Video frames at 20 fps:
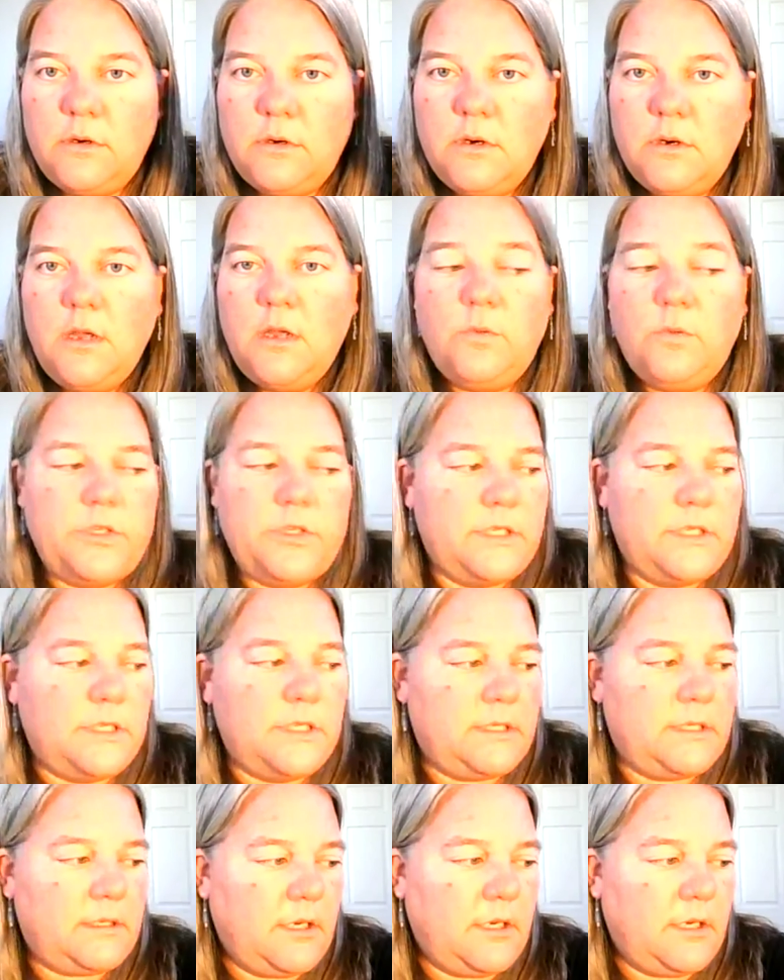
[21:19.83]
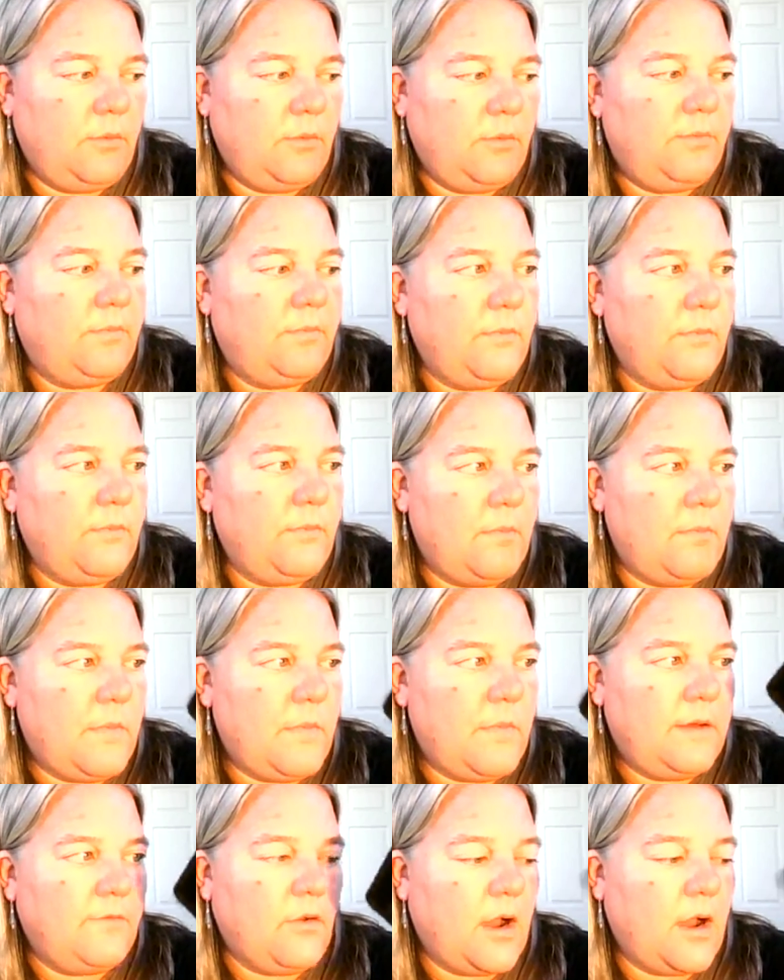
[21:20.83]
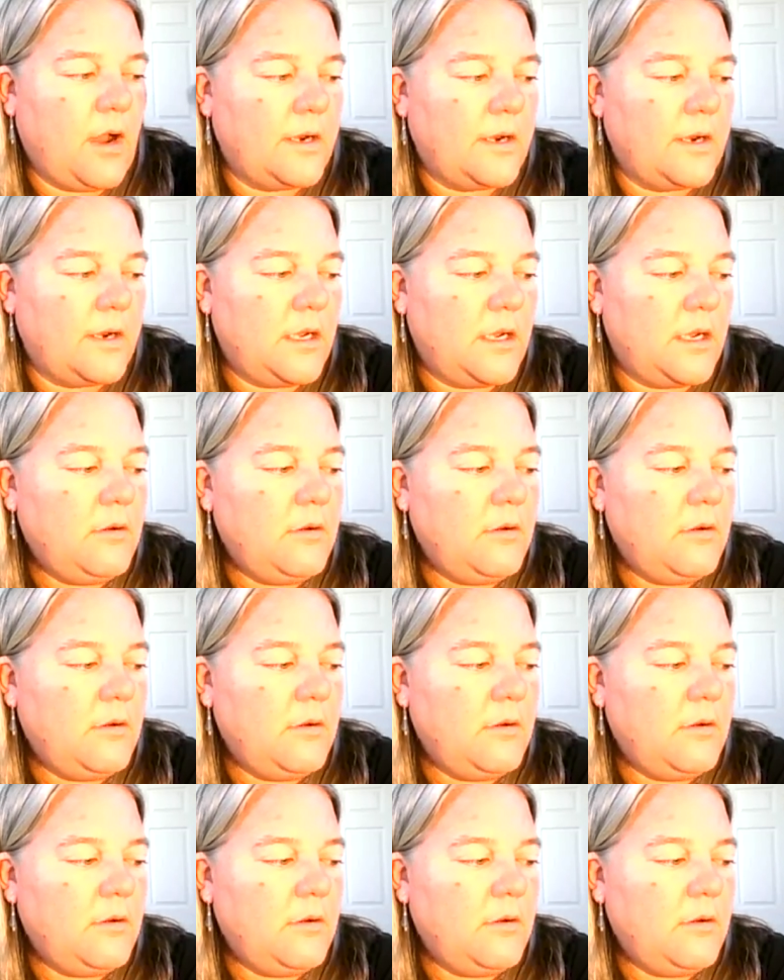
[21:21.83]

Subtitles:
which is, made for audio.